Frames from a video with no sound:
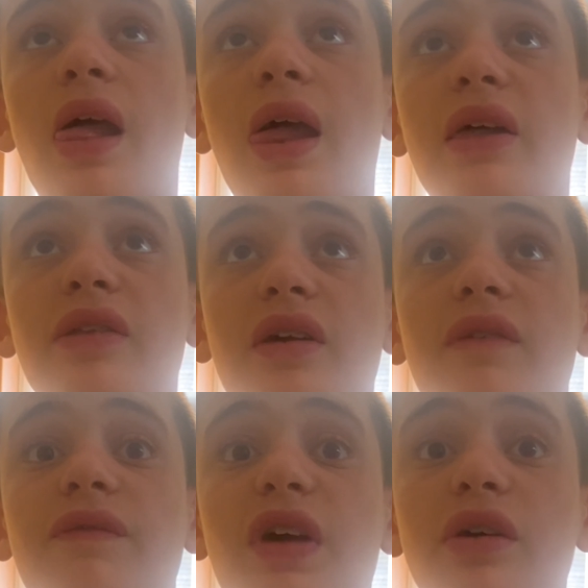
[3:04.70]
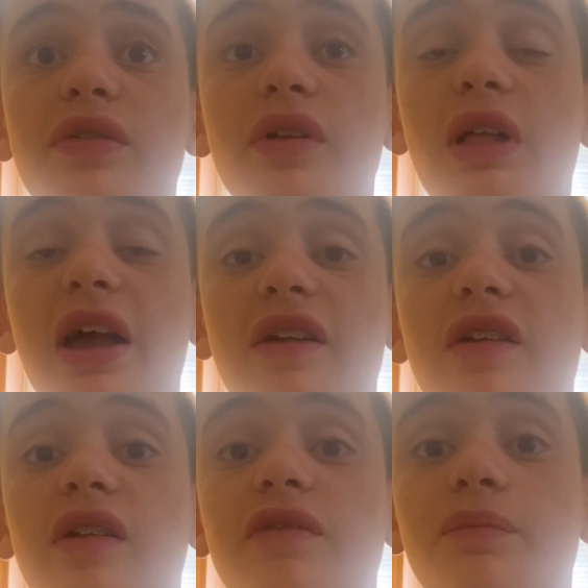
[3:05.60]
and a fair
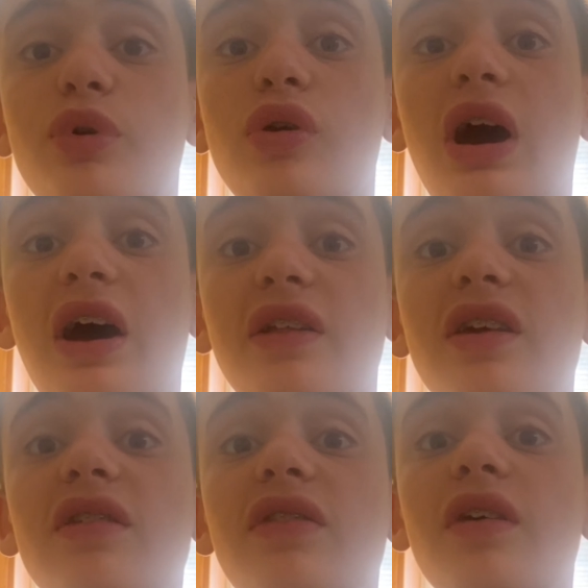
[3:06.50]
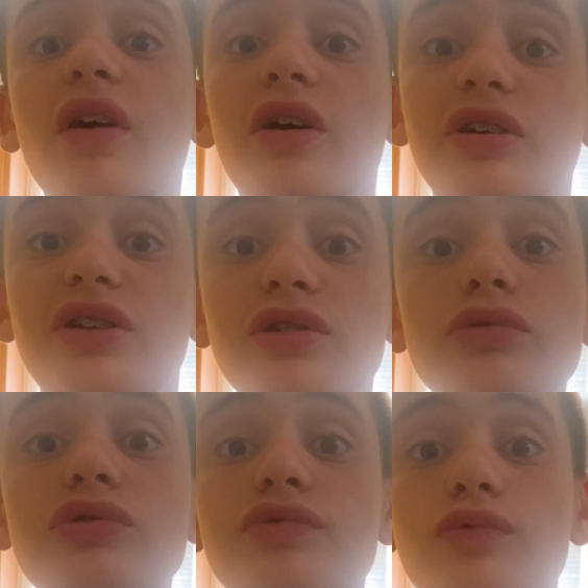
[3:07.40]
selection of Bugattis, a
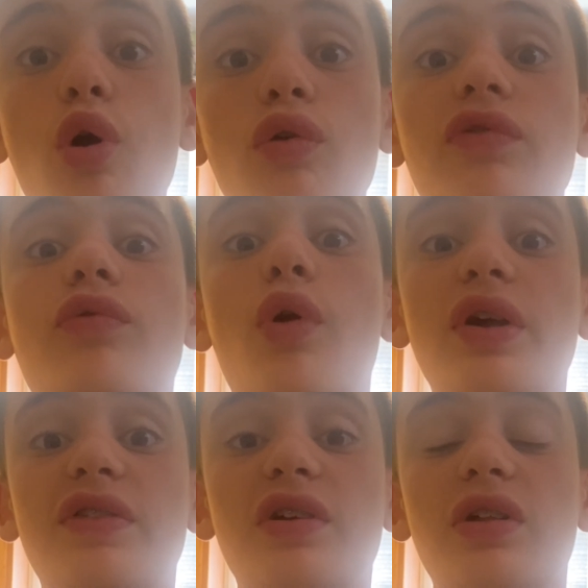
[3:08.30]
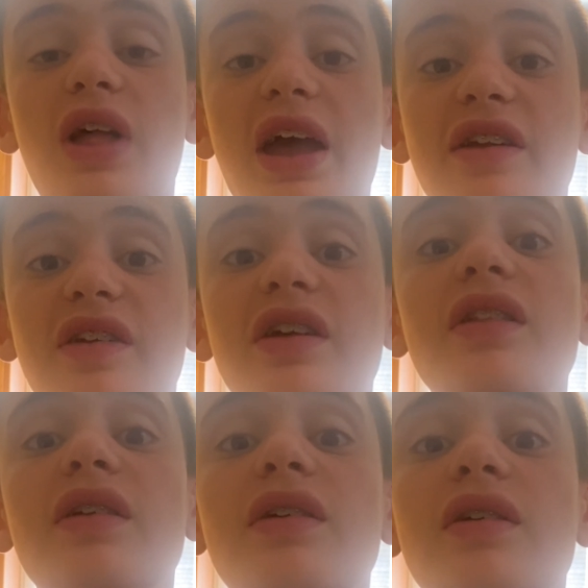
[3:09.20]
huge Rolls-Royce
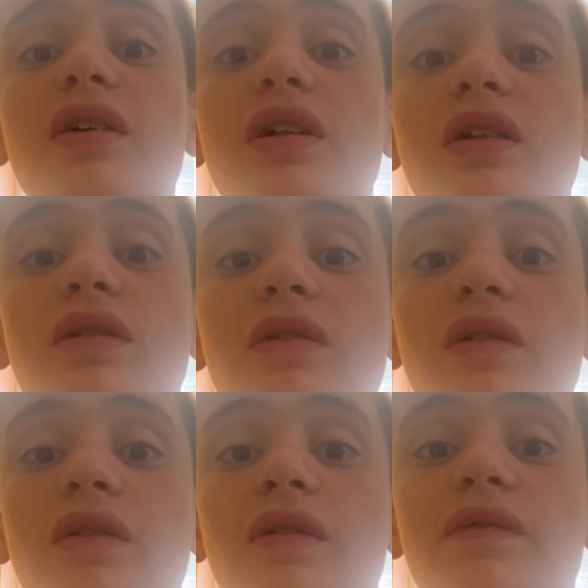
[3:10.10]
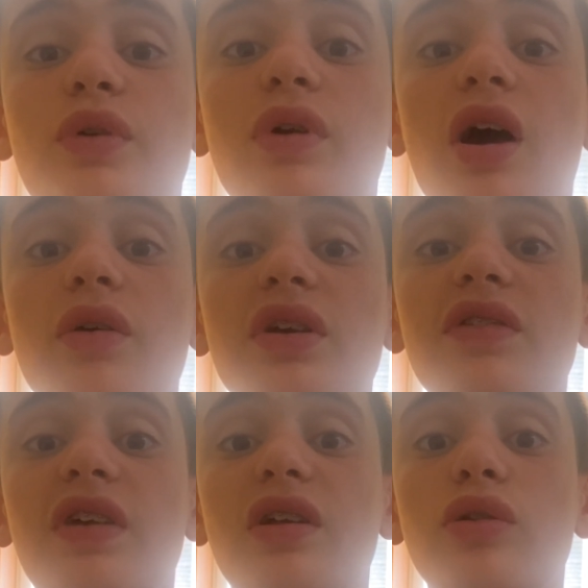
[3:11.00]
collection,
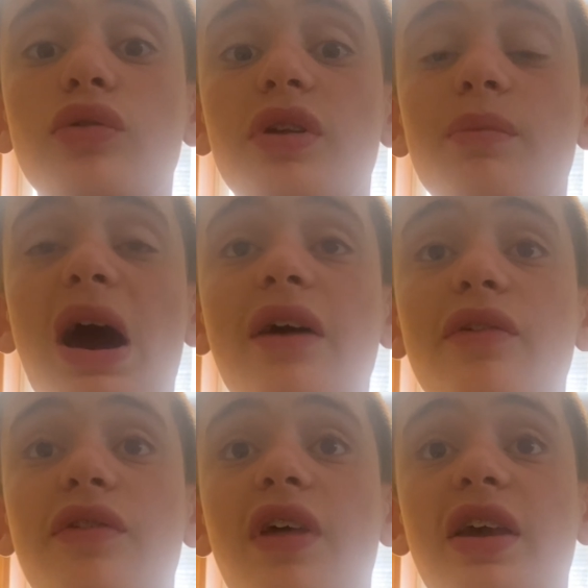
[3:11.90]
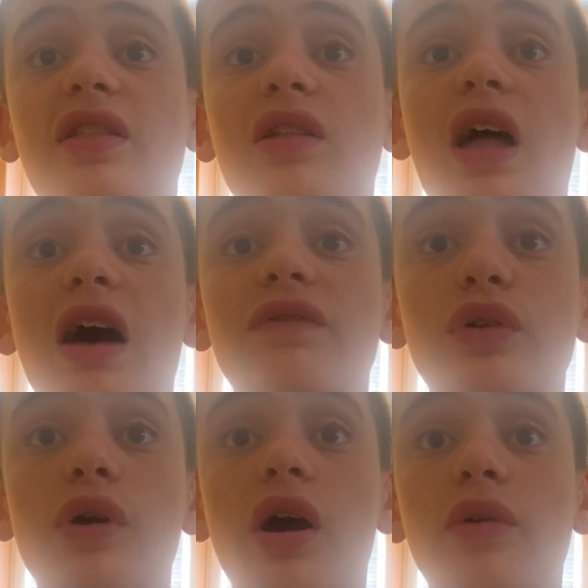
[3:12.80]
Ferraris including models like the
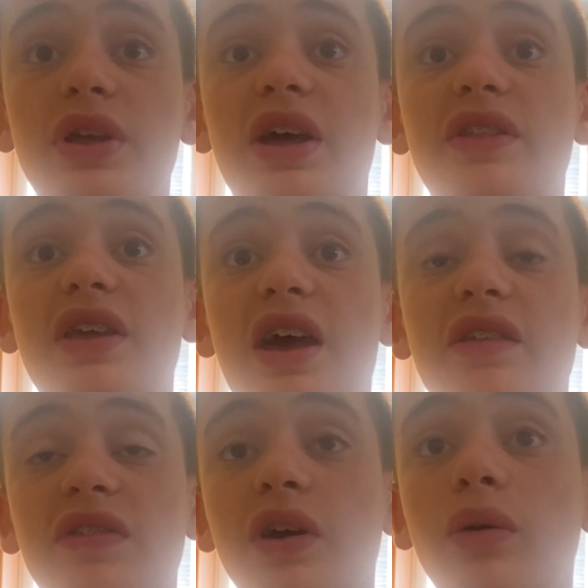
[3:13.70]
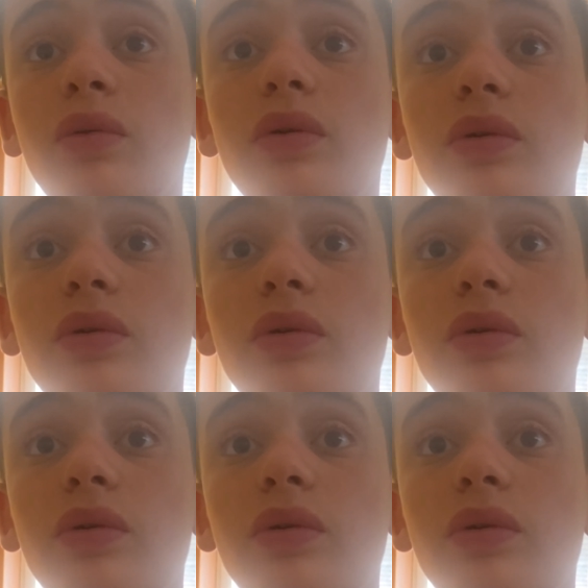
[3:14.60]
LaFerrari and the Enzo,